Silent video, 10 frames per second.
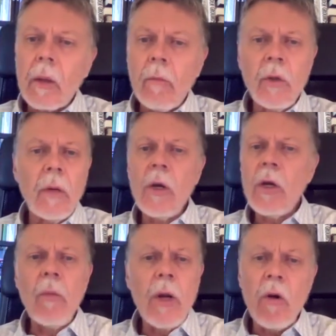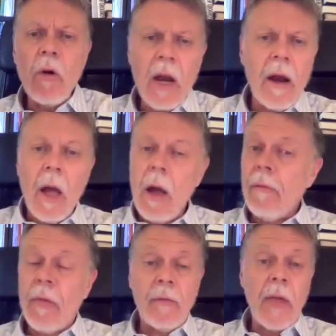I said, well, you know, we don't care
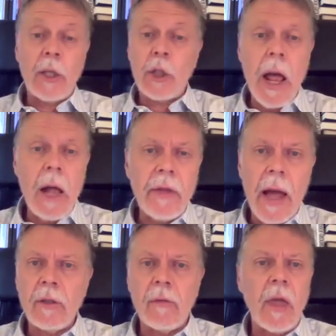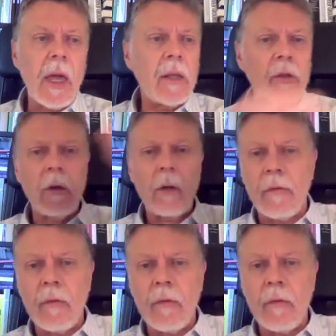if that child dies of cancer,